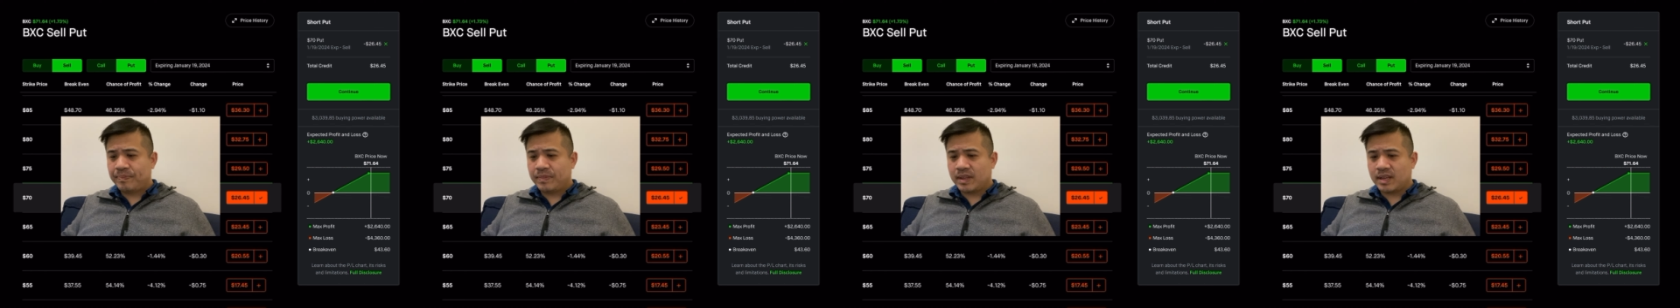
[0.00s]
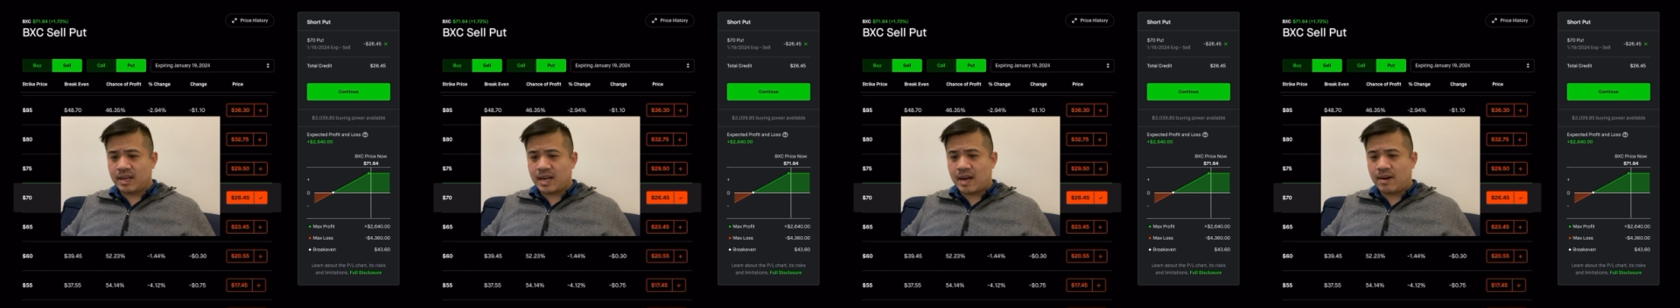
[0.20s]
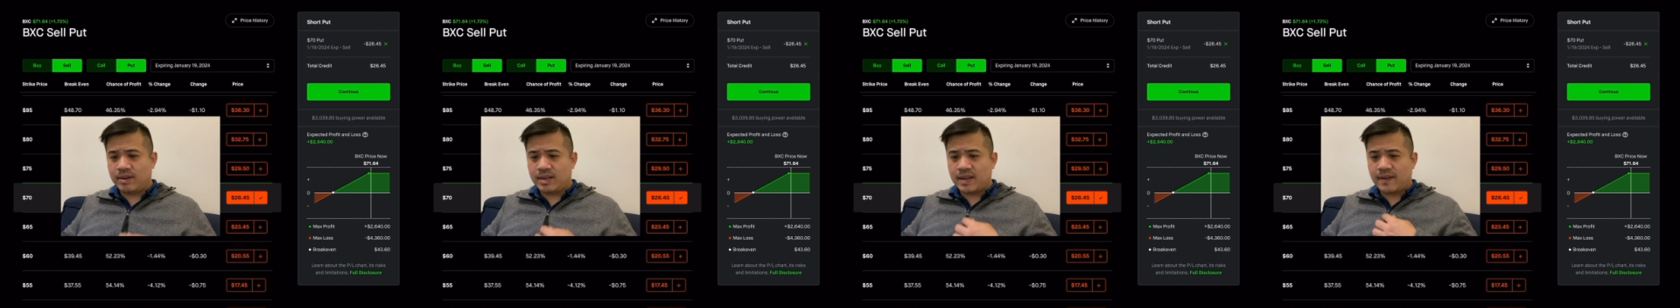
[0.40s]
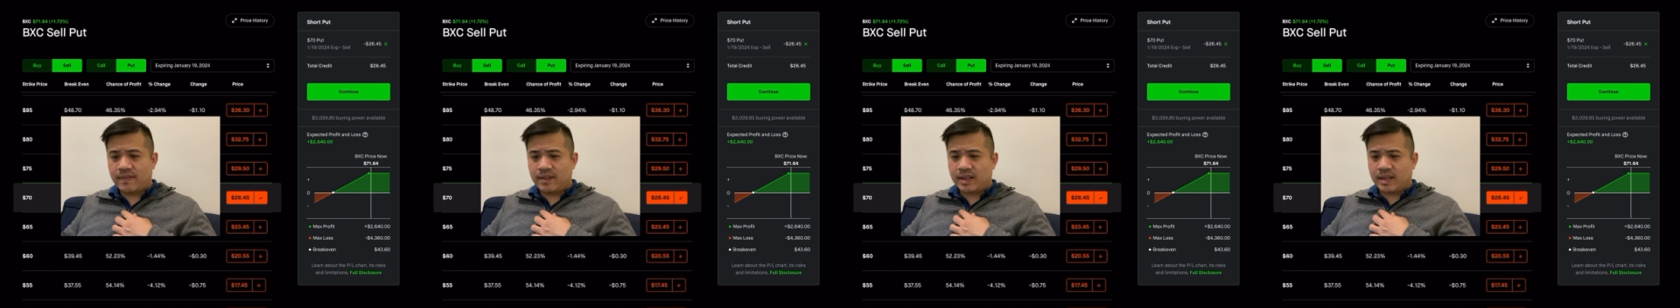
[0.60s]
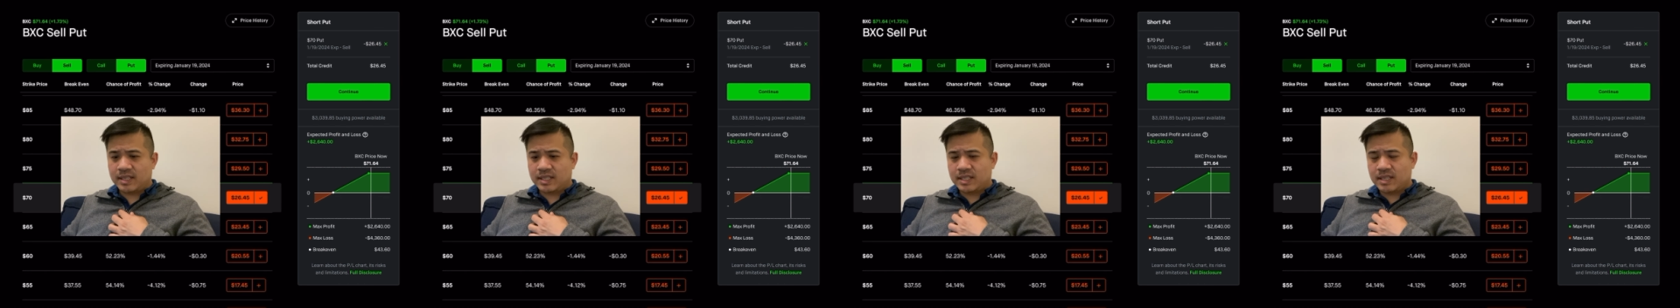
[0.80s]
then I would
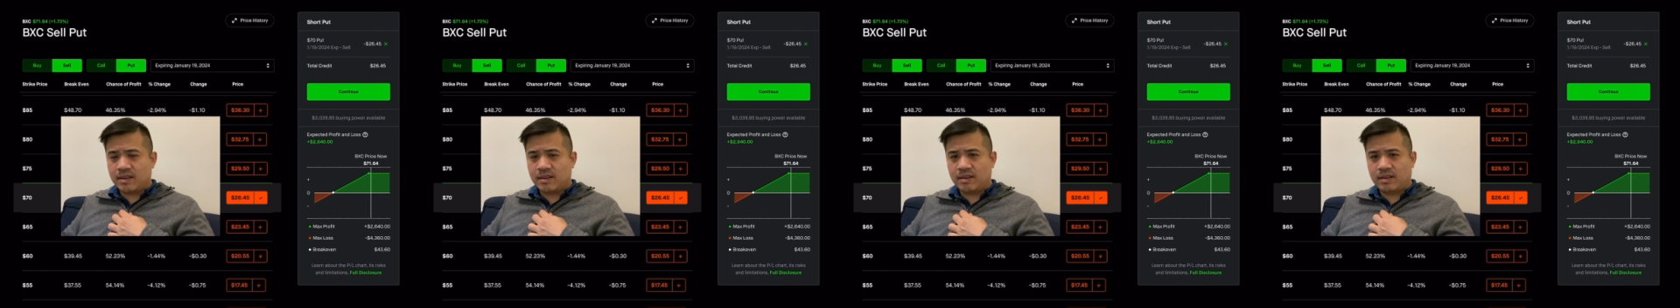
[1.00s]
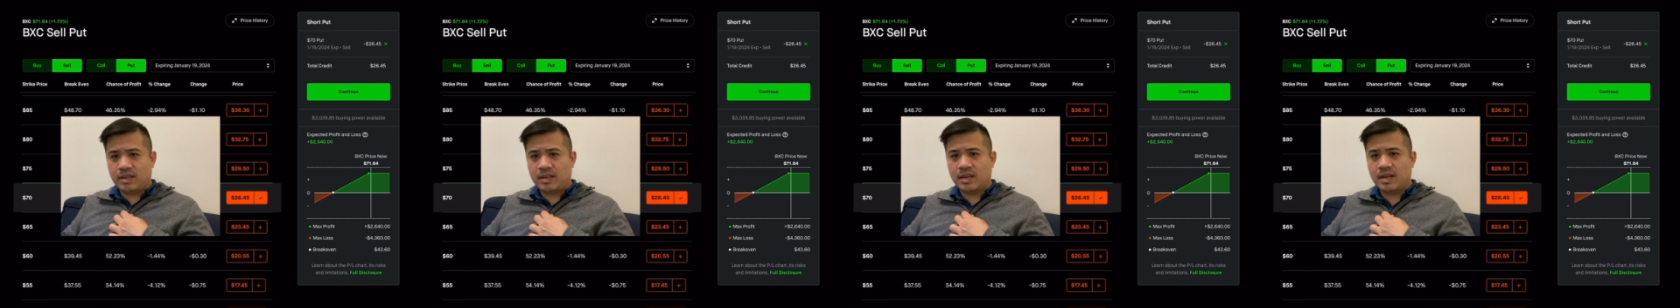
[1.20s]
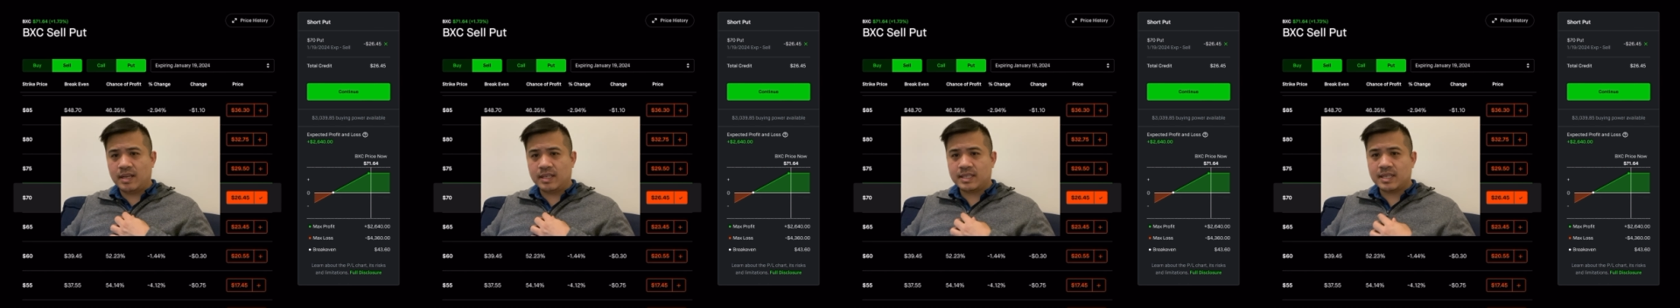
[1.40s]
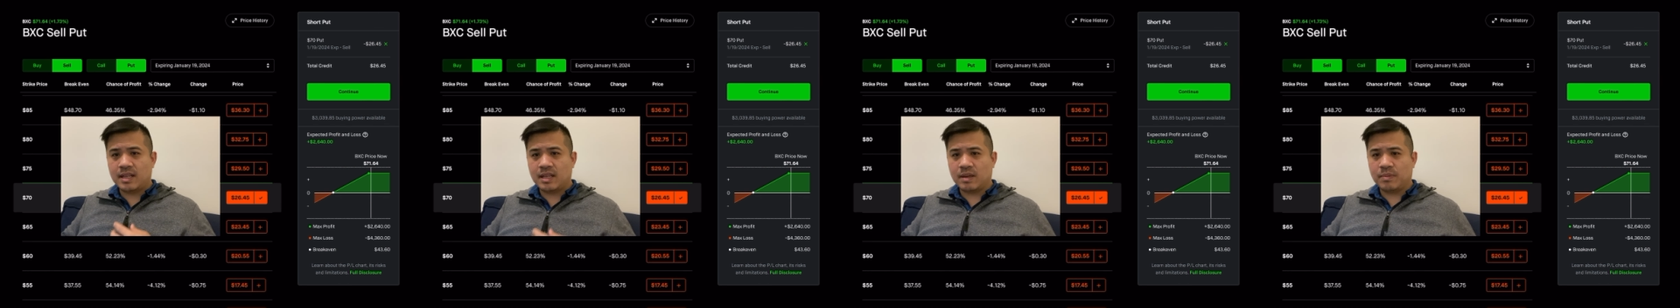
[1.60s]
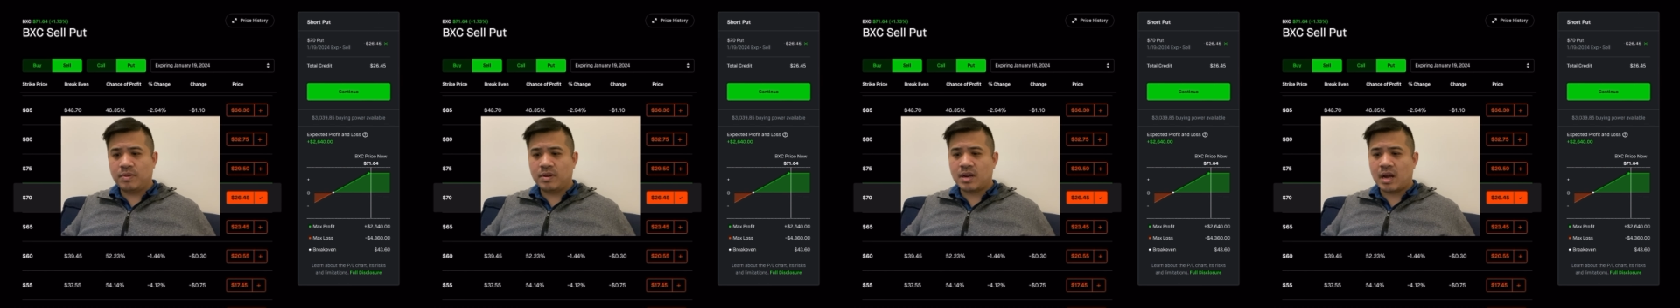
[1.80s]
definitely consider
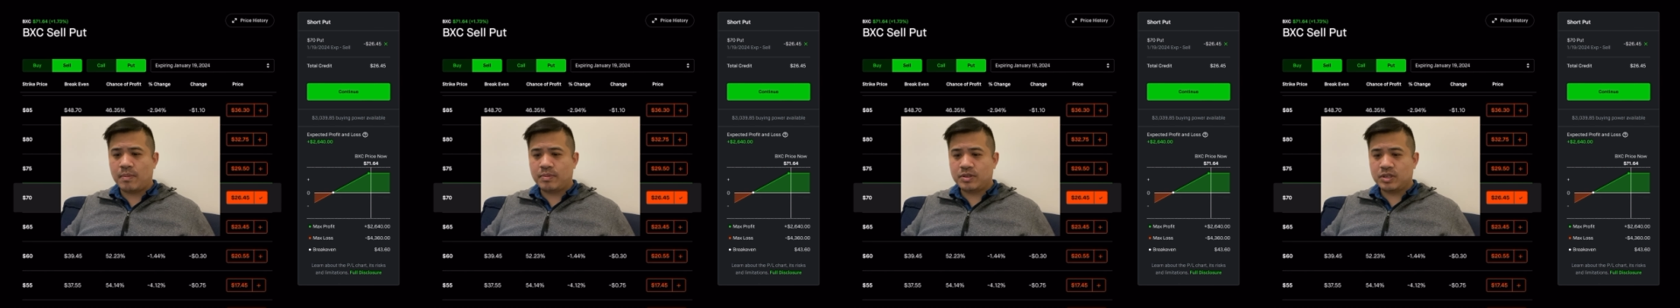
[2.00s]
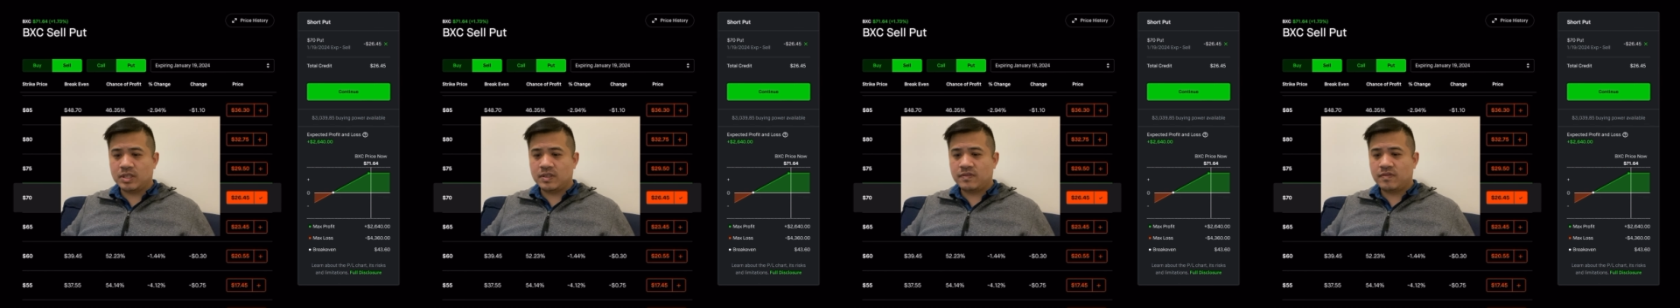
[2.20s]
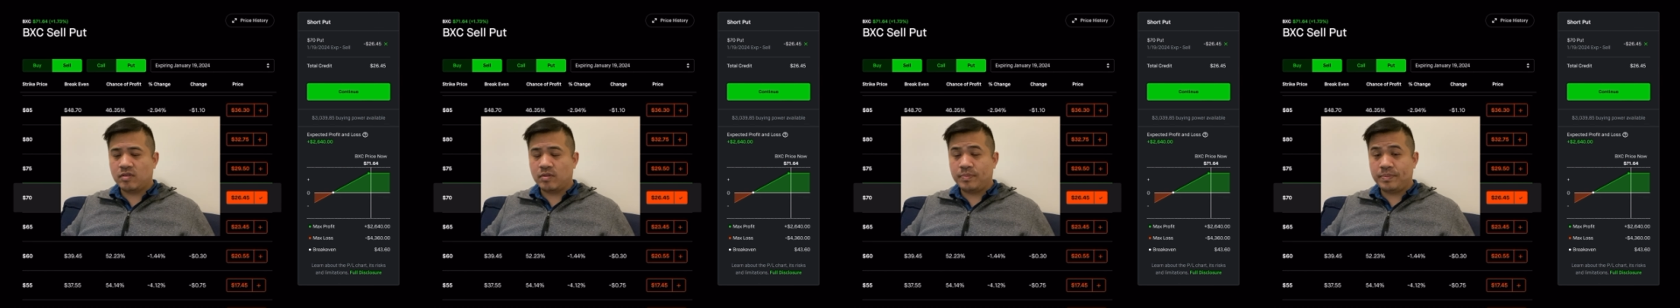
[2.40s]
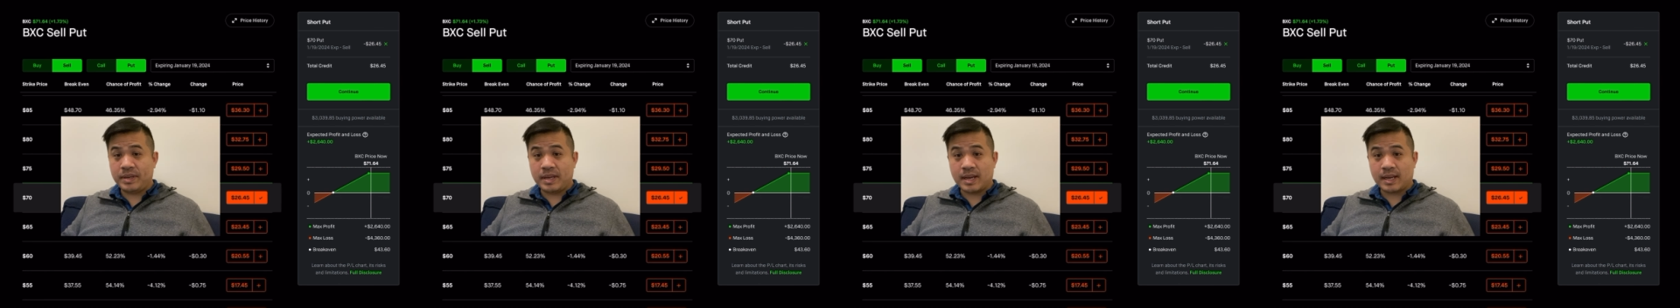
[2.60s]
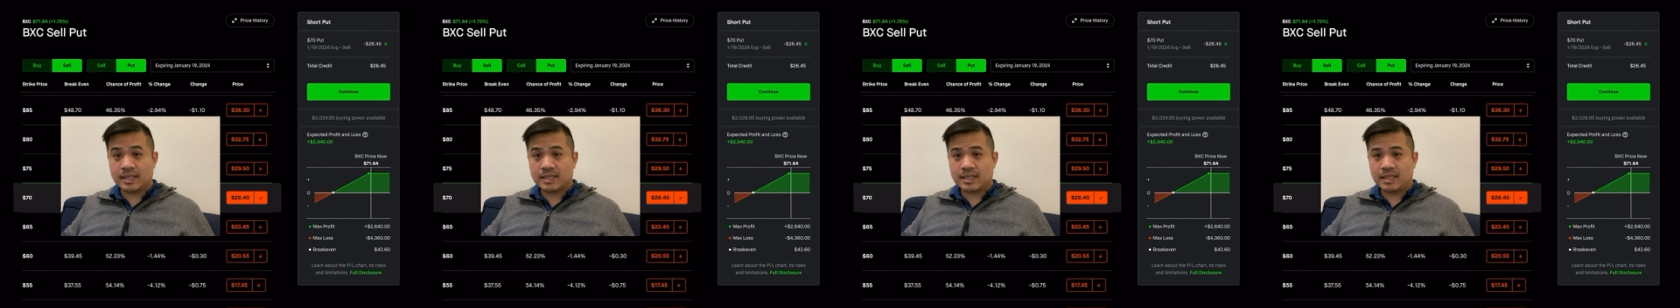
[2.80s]
selling put options for
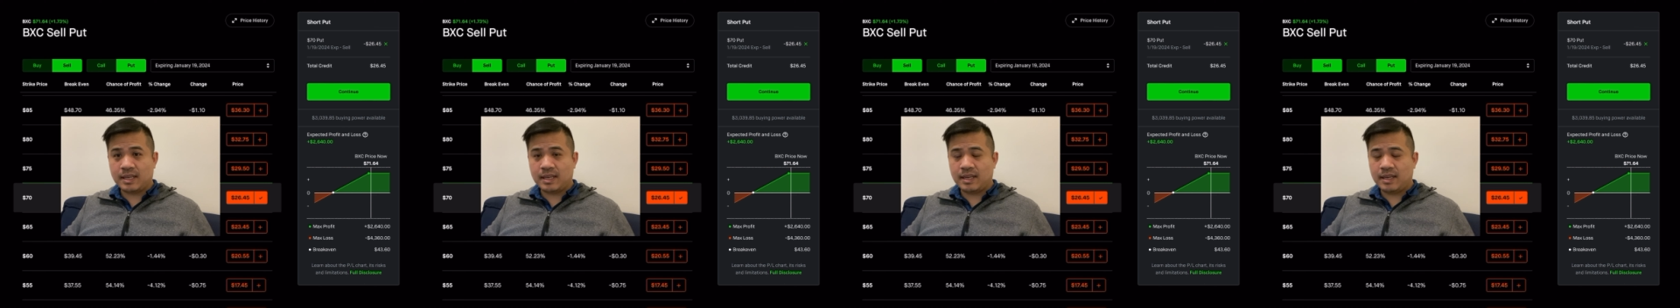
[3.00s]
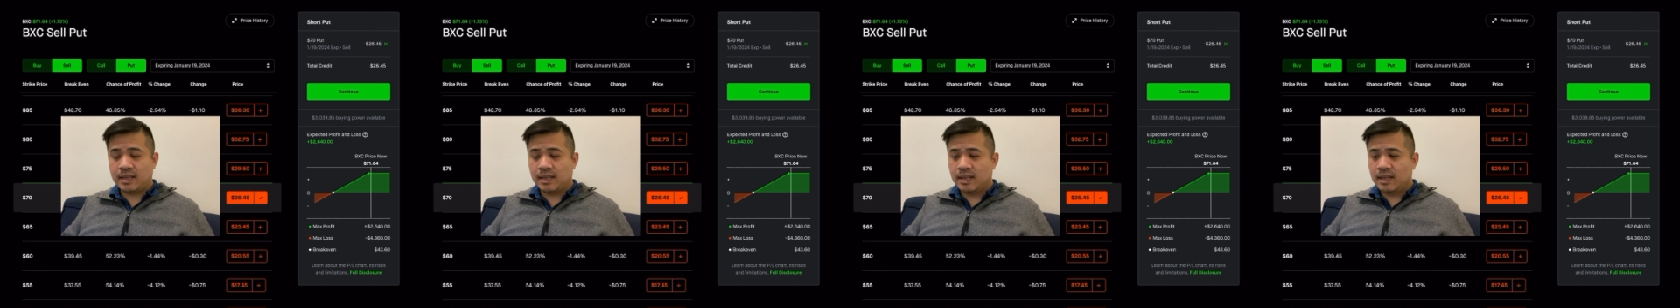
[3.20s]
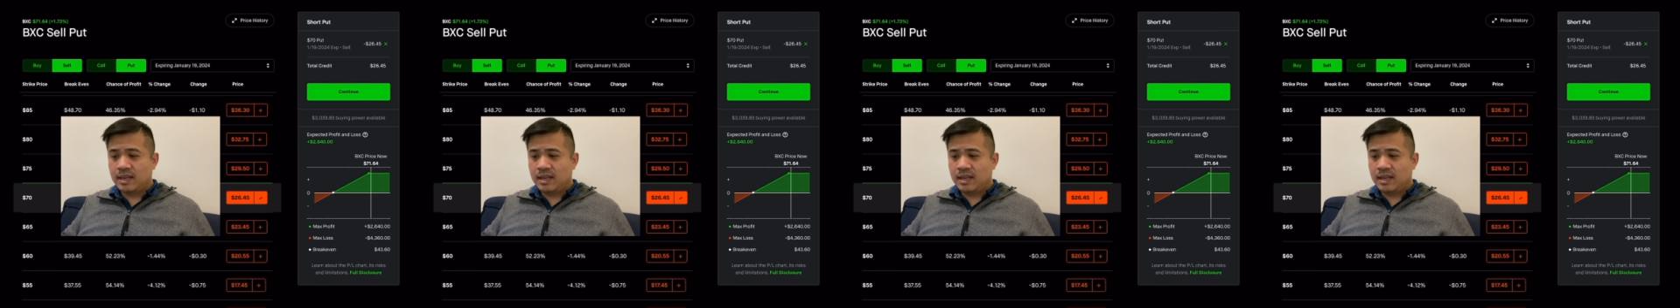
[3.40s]
BXC.